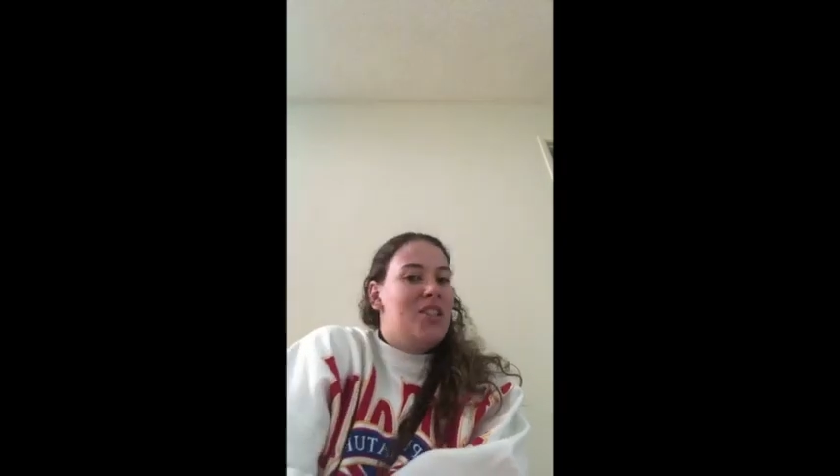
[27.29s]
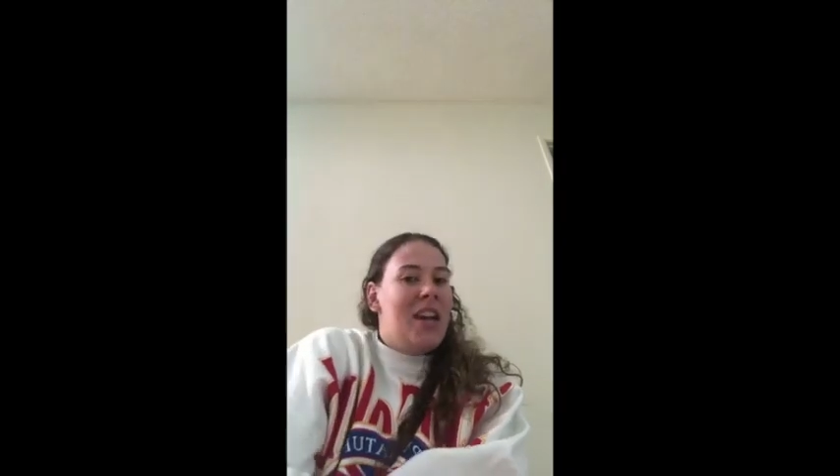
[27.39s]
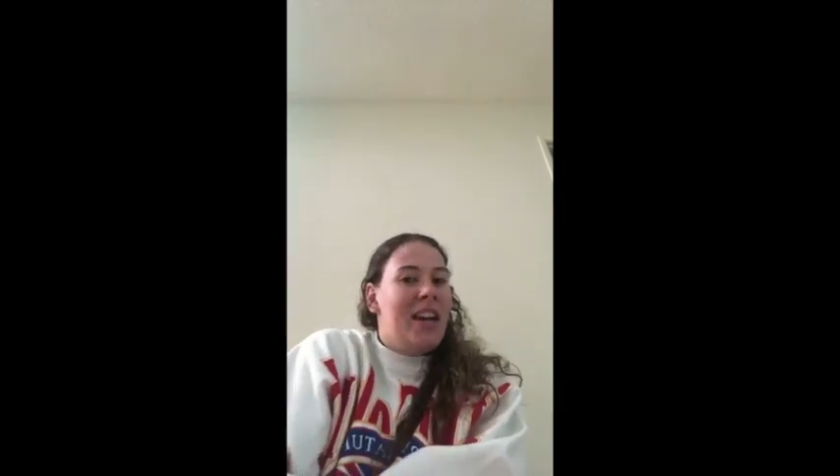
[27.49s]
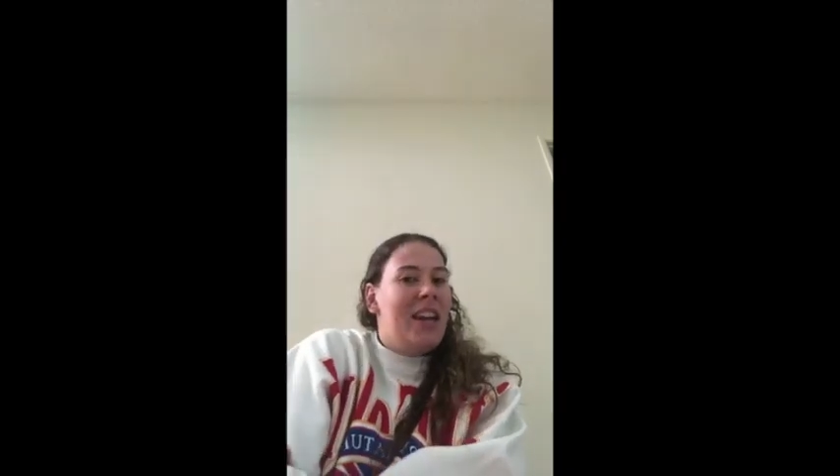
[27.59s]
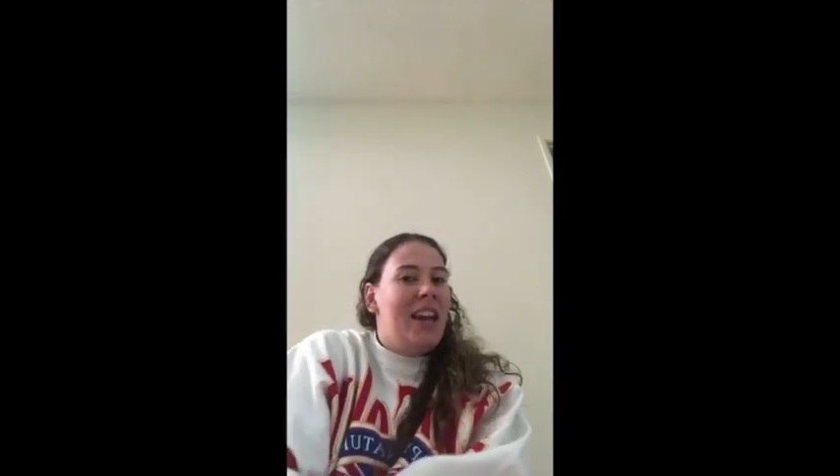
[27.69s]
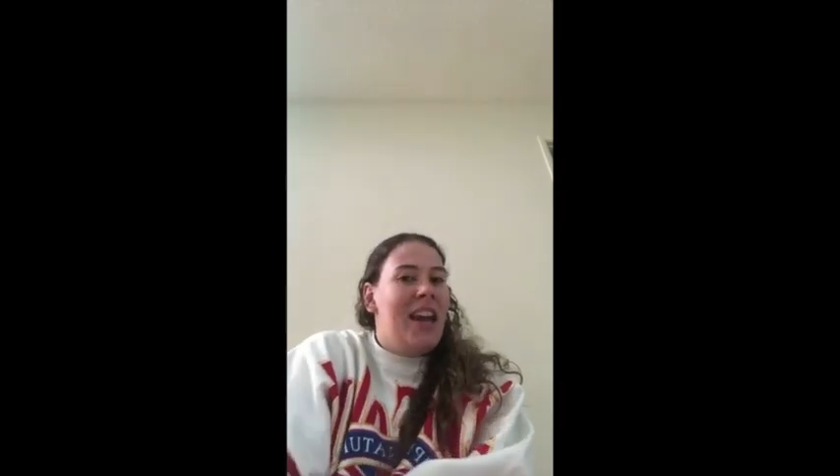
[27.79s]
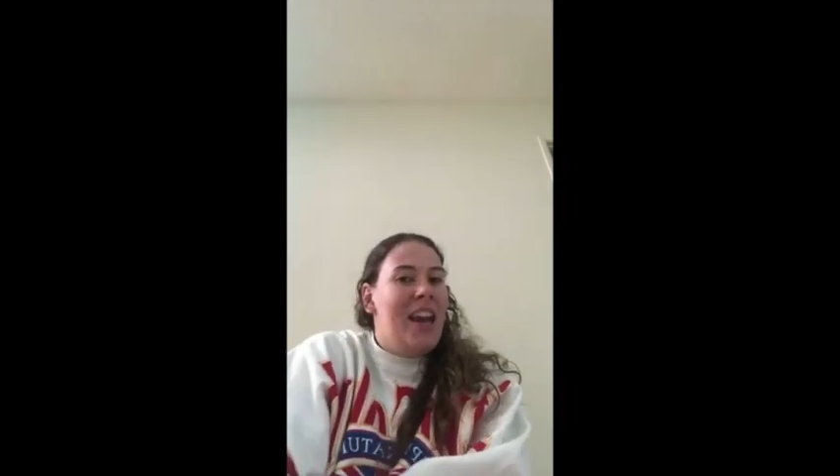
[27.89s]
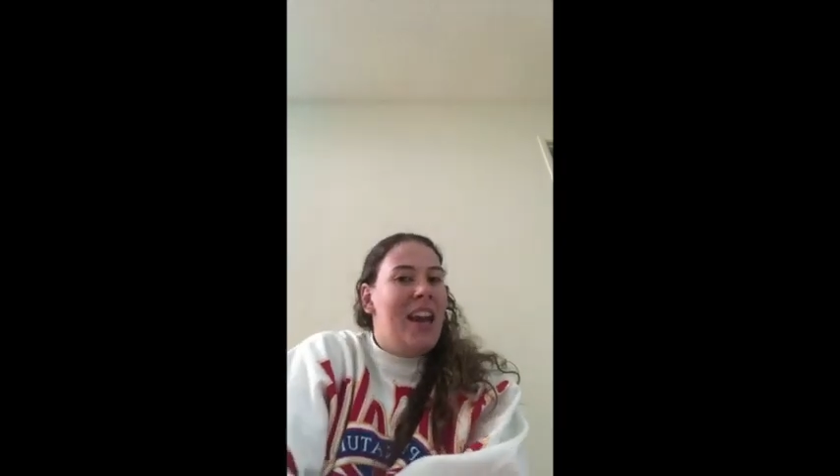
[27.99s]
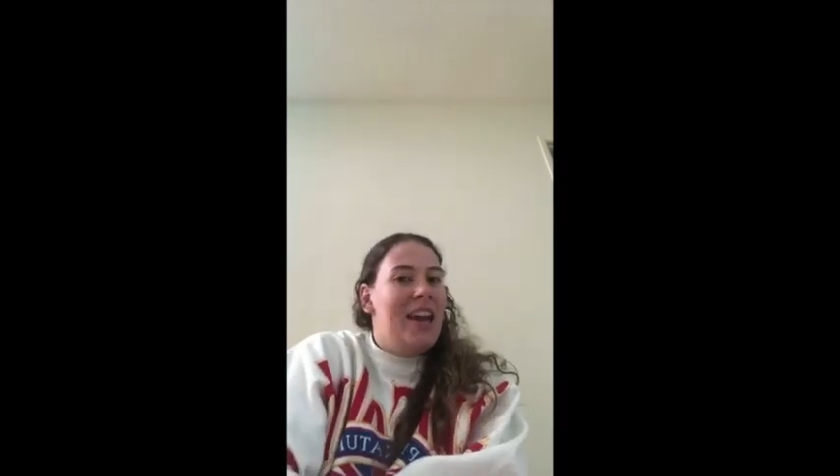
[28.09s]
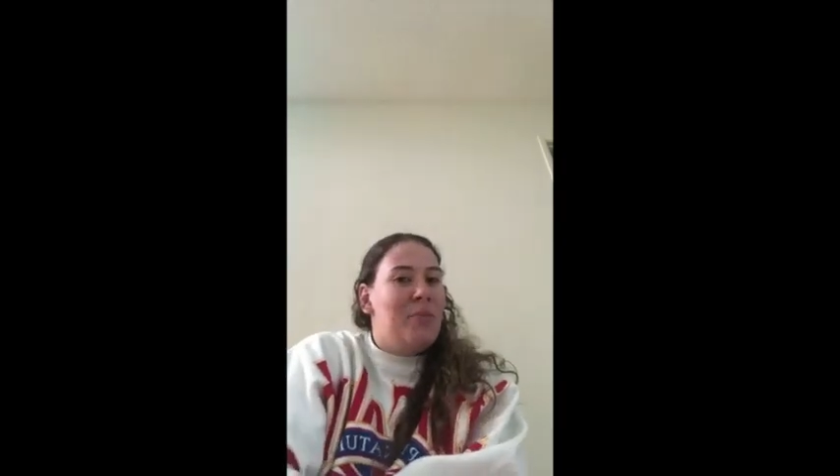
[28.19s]
Janet,
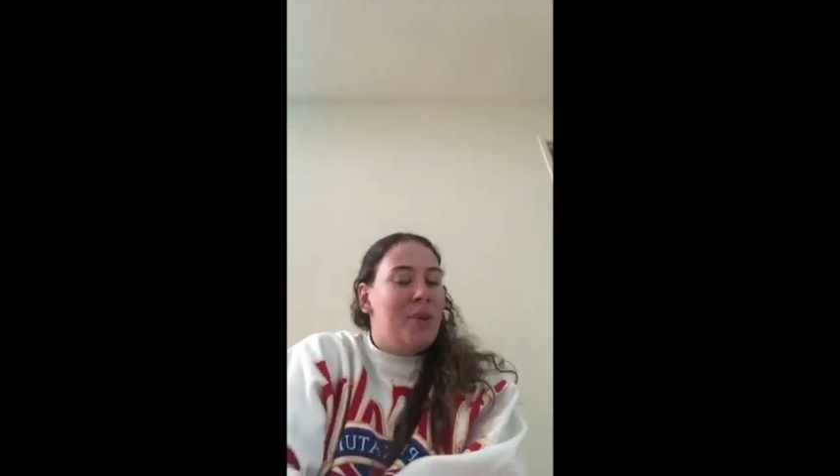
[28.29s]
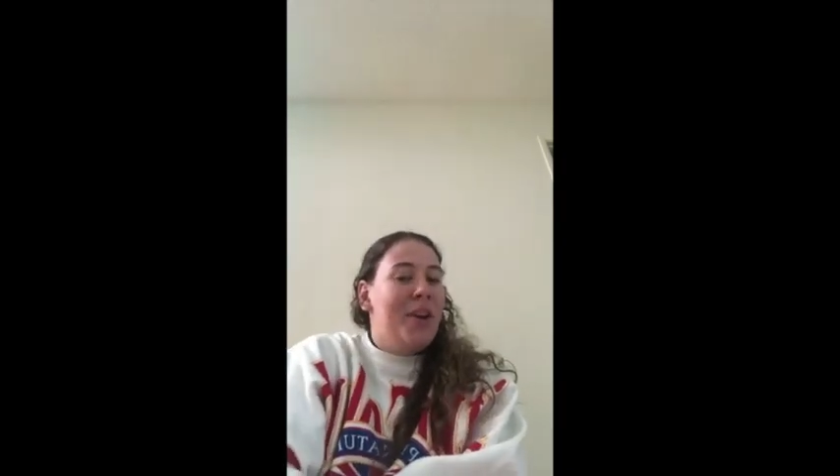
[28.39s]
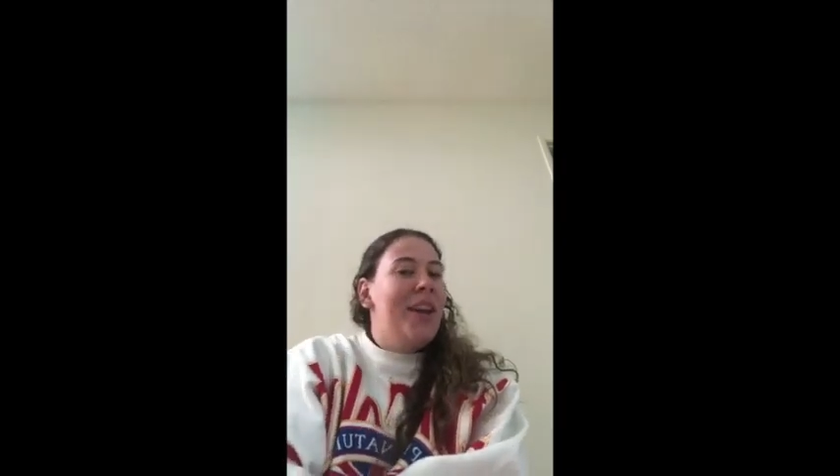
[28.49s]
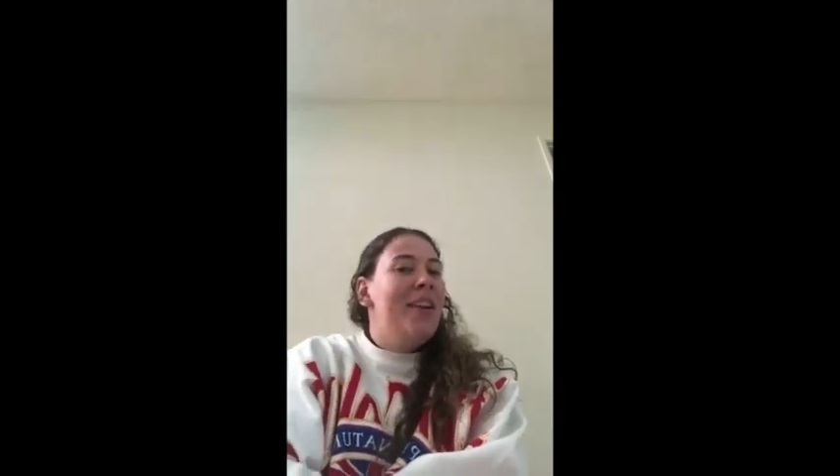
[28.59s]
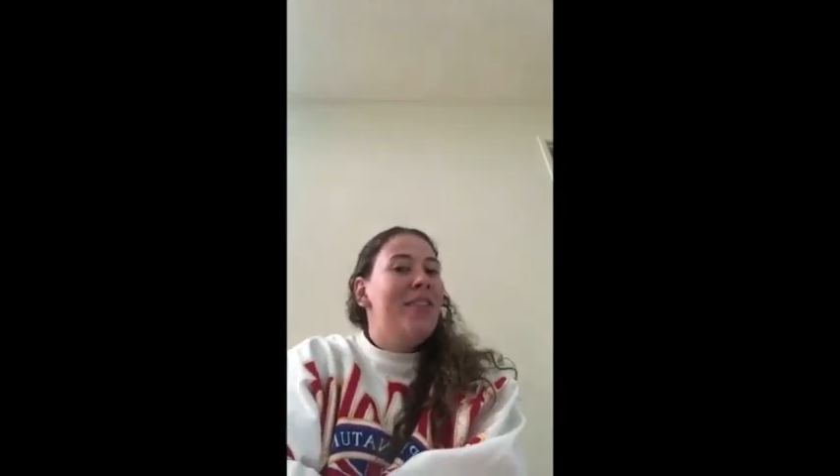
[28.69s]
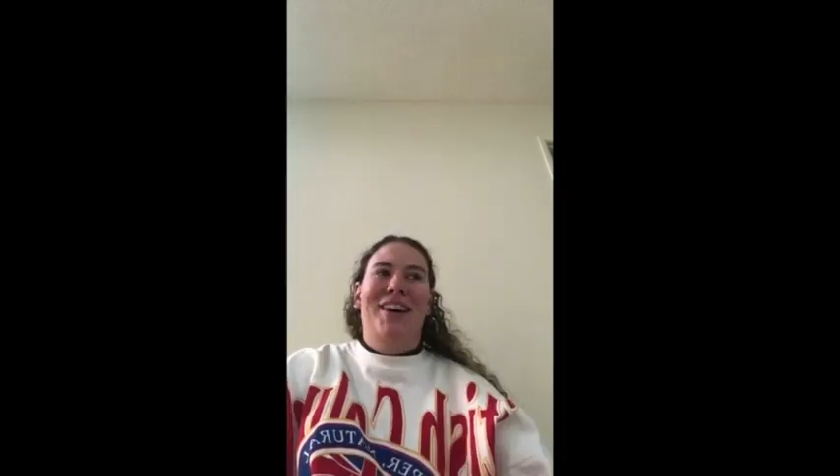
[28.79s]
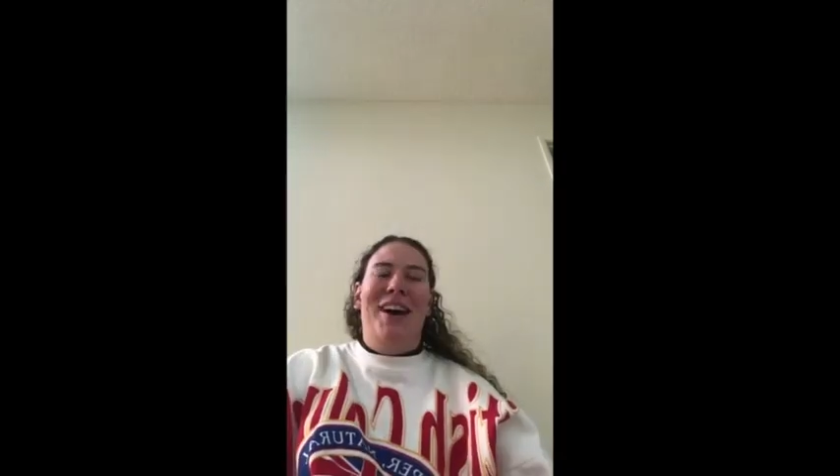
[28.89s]
and Maria.